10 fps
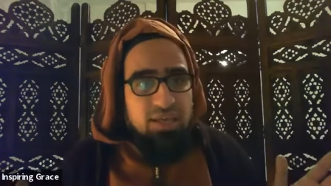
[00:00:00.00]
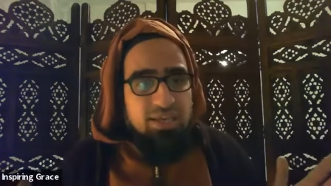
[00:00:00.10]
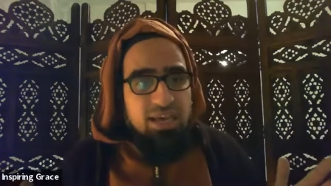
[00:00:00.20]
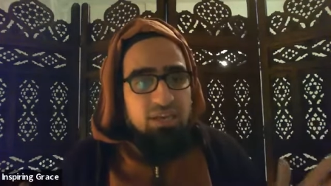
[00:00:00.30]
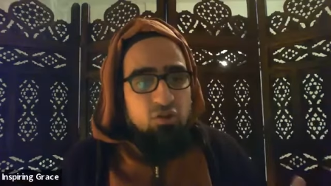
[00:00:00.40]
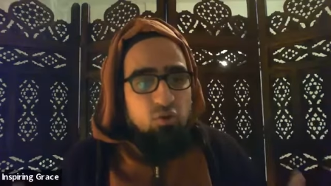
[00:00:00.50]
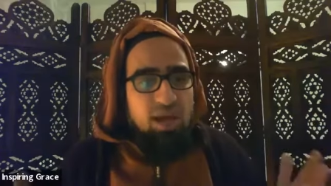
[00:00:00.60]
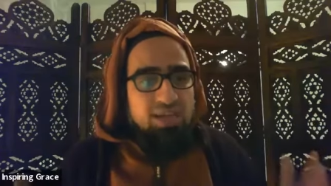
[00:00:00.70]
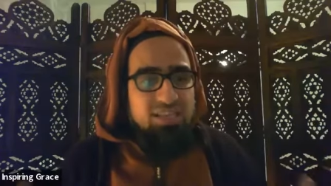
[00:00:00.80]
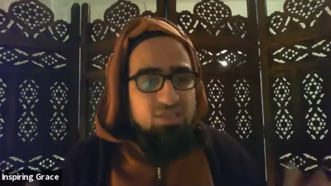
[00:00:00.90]
He had no
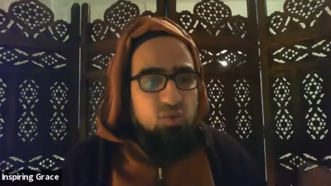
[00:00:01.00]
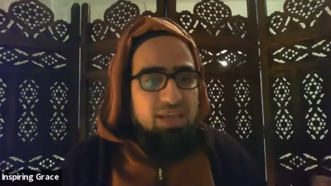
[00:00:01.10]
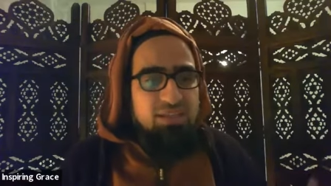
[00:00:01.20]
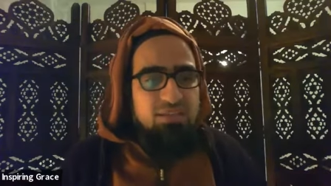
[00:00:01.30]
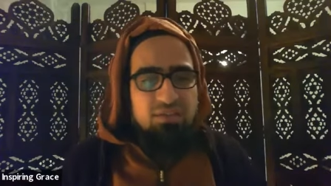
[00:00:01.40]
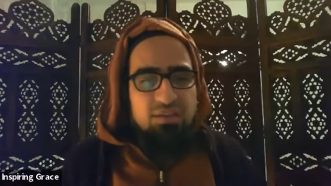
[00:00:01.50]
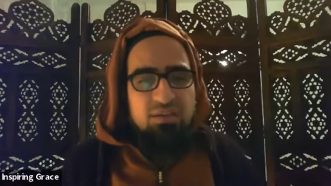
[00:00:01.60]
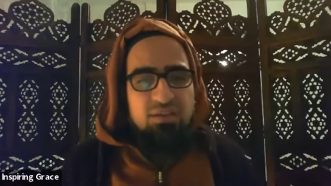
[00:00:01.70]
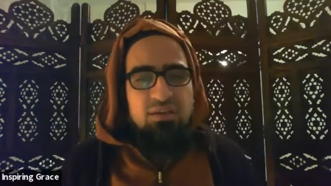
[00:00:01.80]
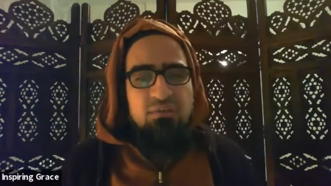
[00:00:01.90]
access to anything
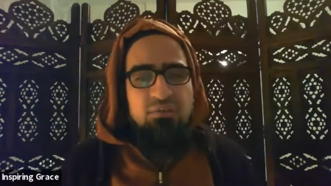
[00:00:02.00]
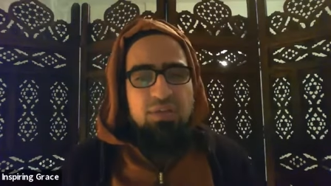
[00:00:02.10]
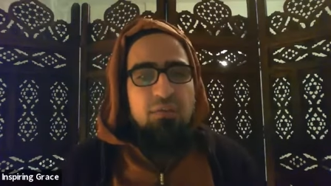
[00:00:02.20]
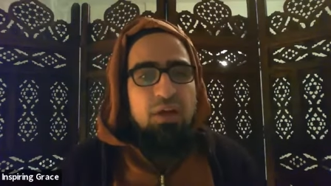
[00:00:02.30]
that,